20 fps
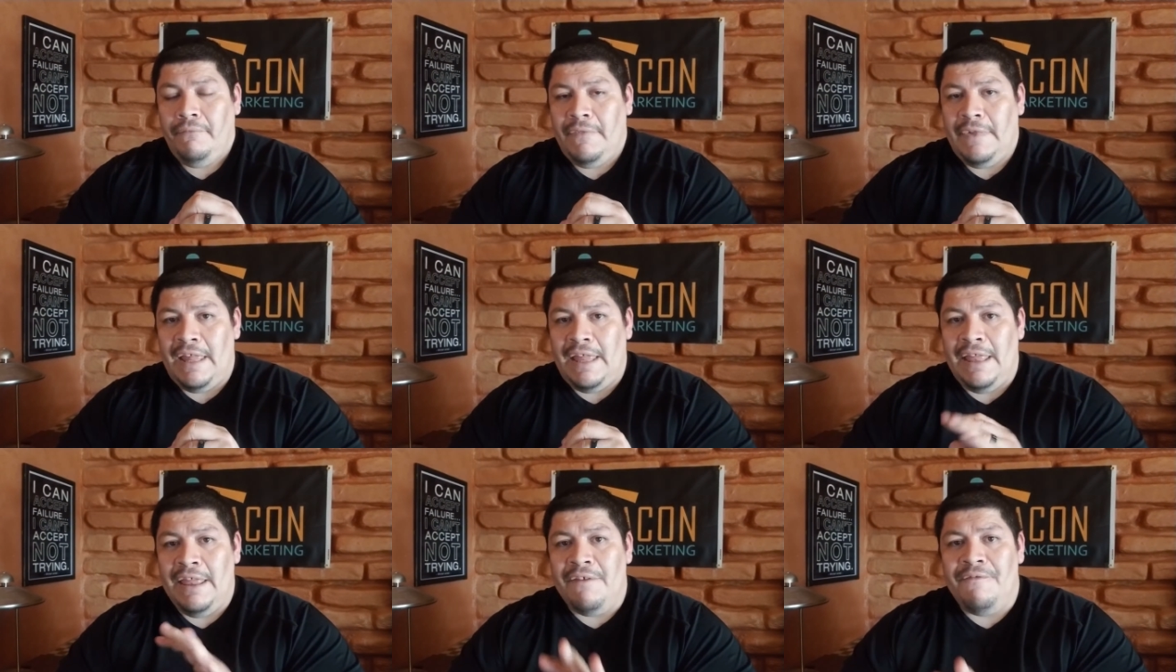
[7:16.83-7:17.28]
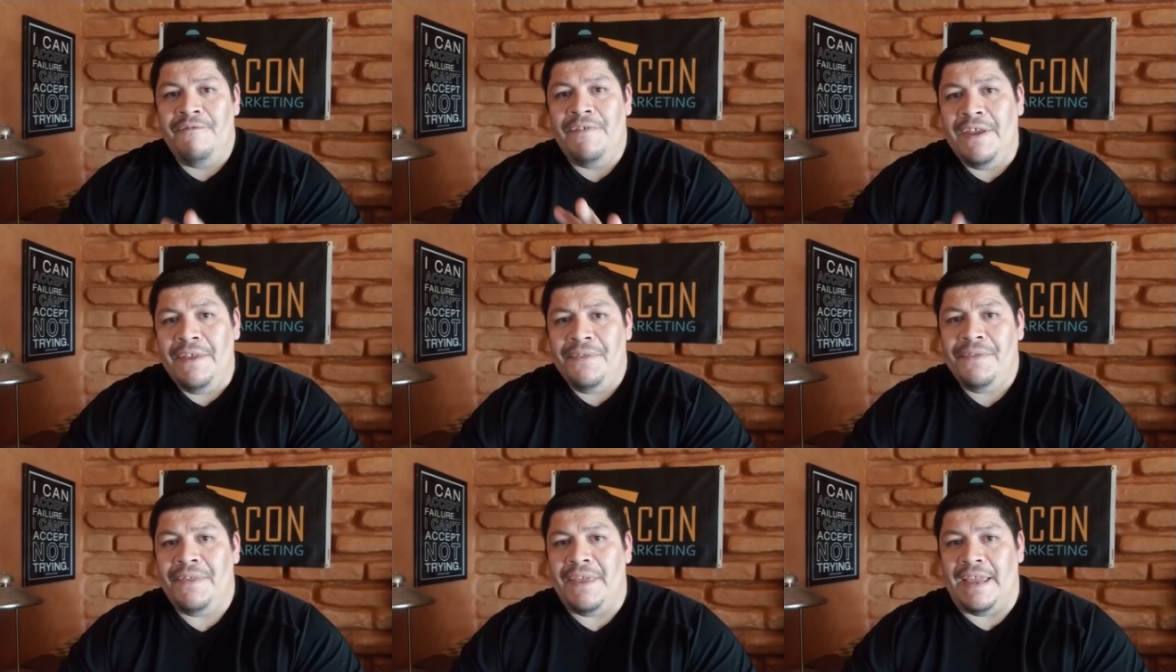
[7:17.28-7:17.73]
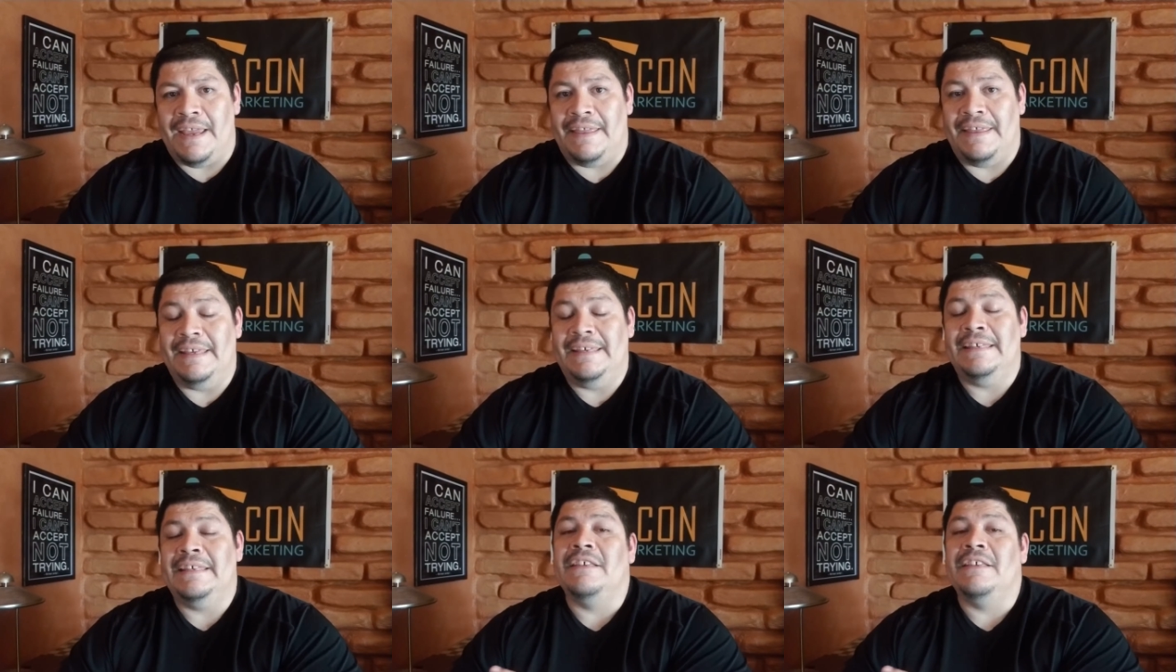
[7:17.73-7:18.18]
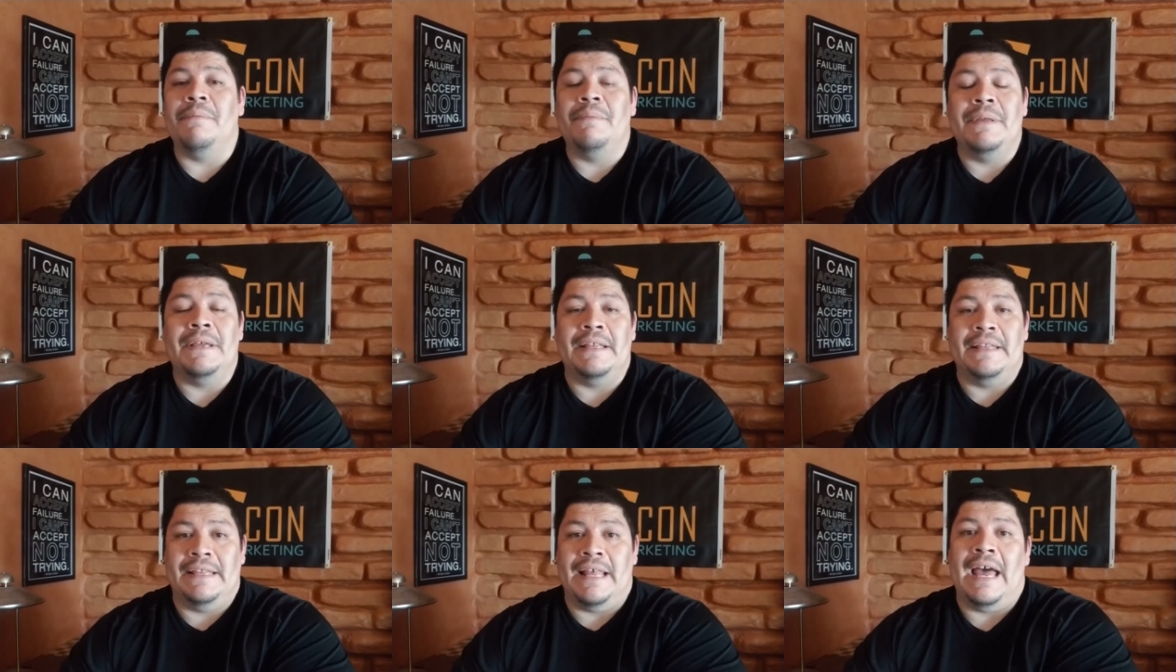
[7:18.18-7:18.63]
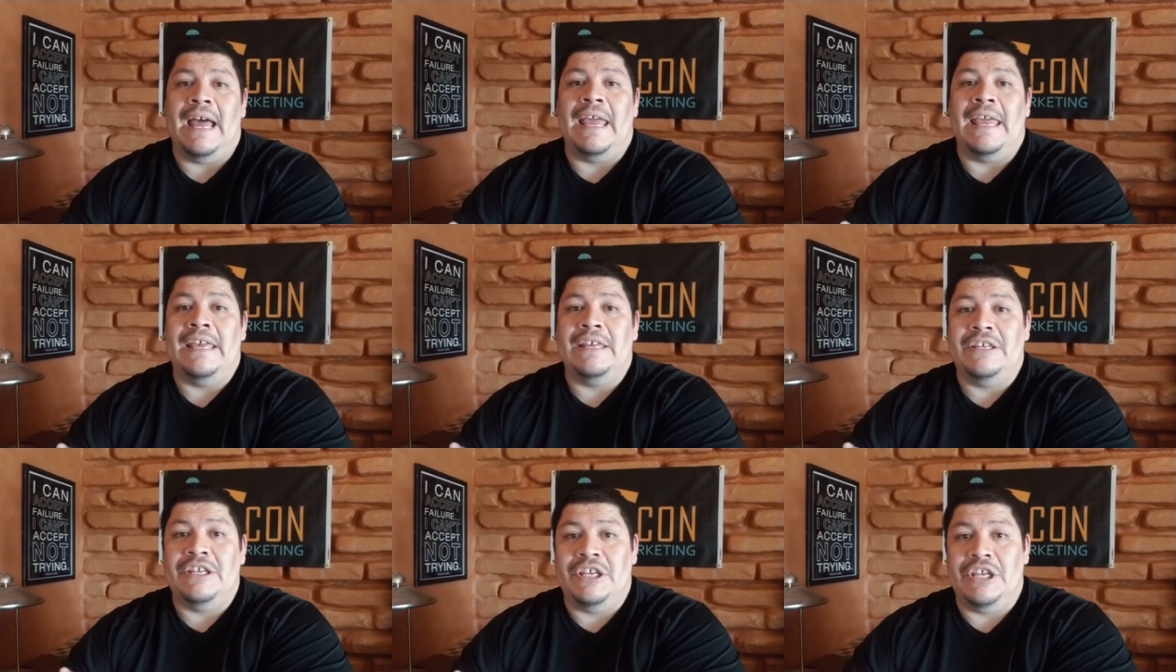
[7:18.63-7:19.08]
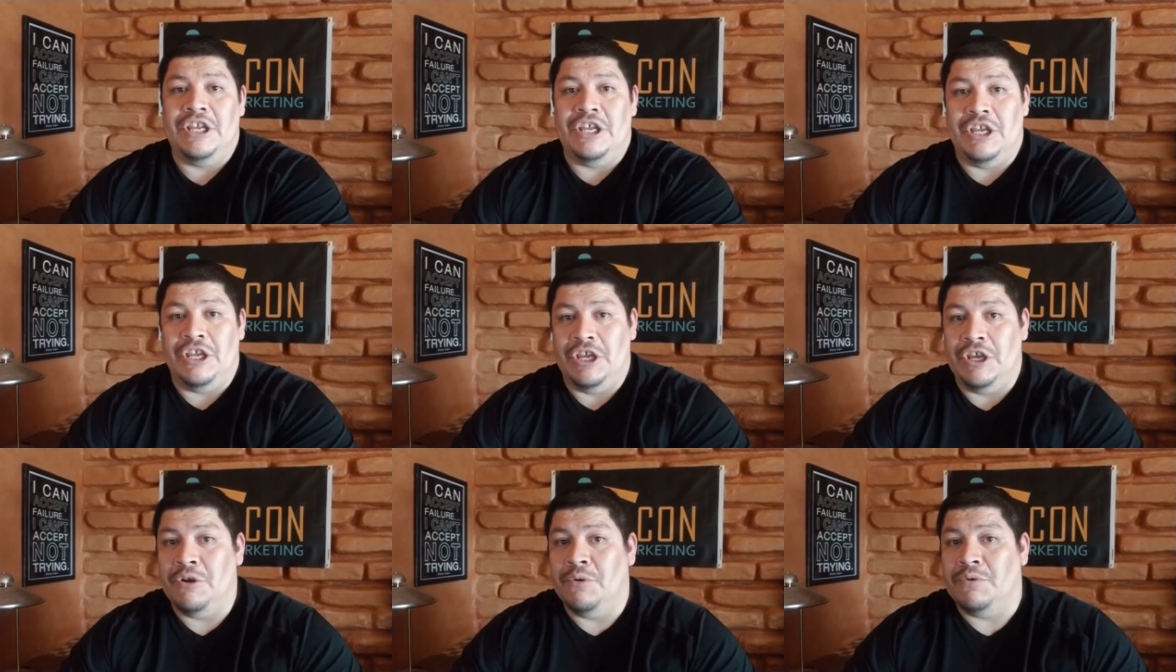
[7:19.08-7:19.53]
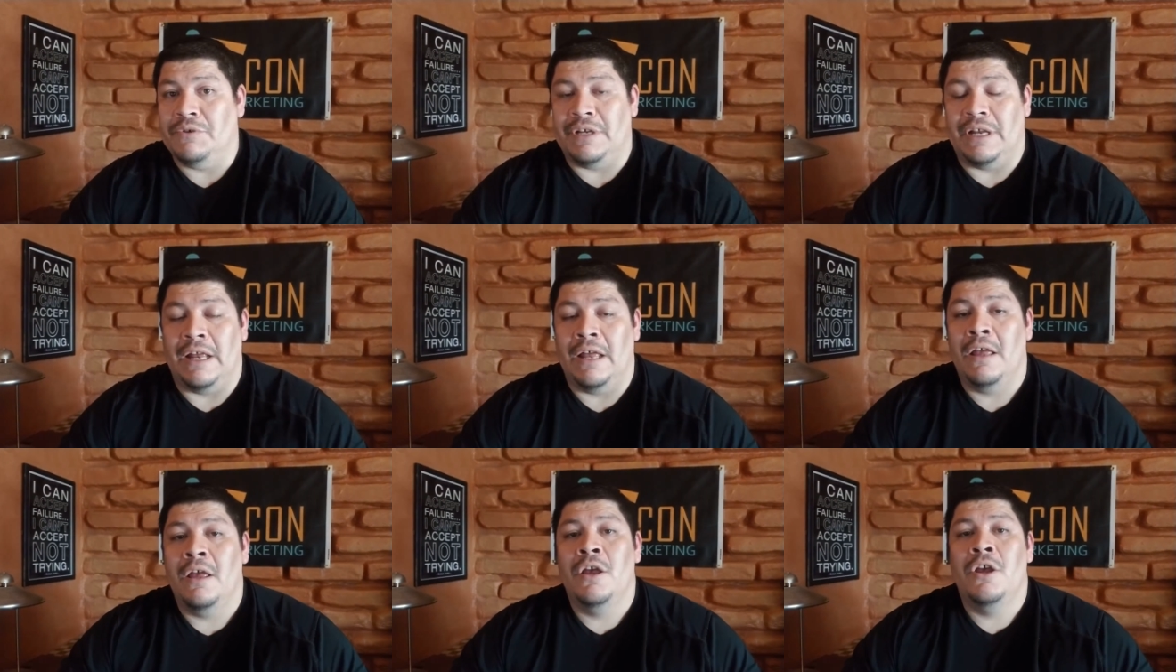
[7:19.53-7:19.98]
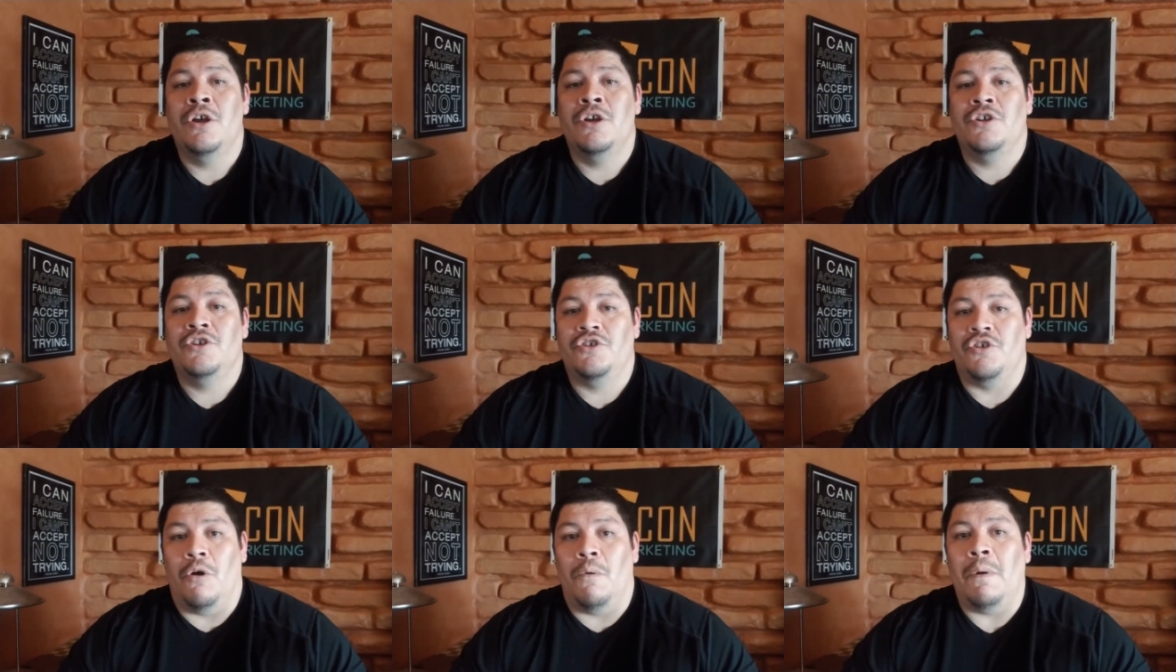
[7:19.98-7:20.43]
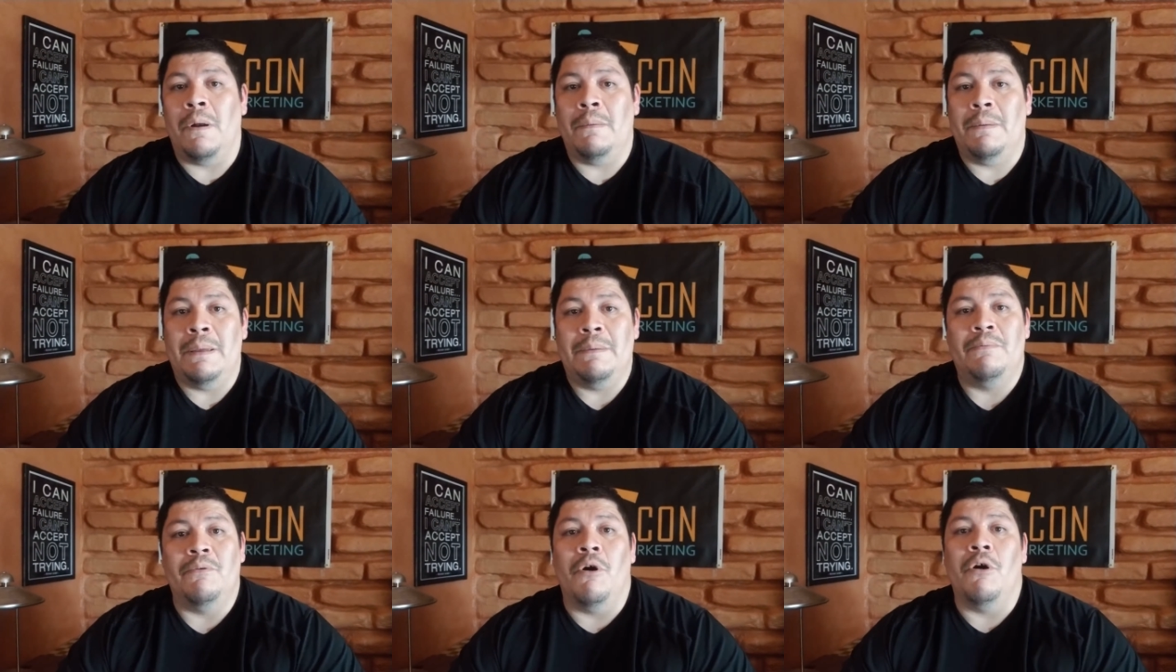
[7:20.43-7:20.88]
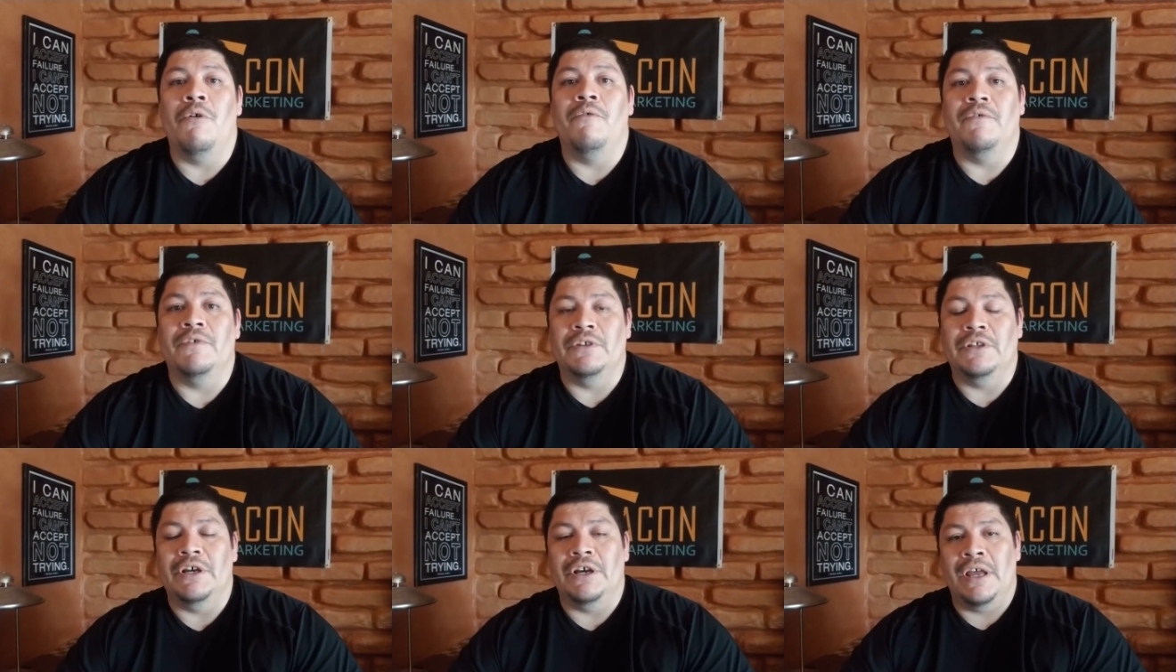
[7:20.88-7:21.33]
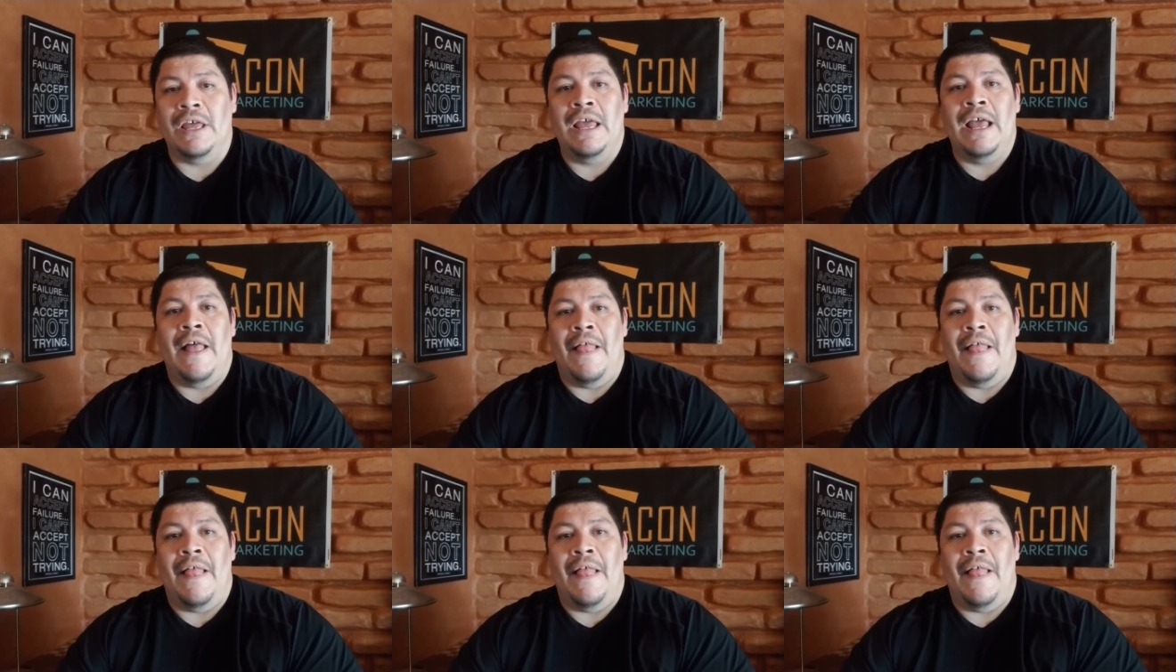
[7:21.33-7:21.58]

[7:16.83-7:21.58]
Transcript: The fifth thing, and this is something that is huge that so many people overlook,